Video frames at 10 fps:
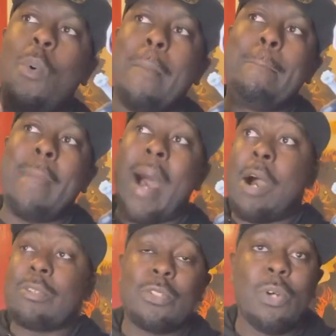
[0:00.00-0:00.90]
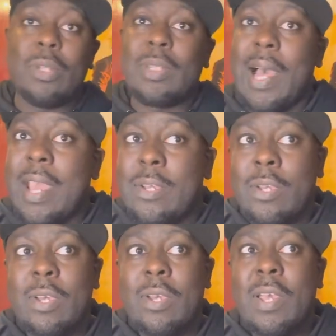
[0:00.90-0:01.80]
what Miles looked
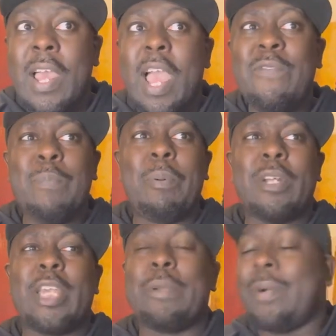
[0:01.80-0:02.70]
like, everybody,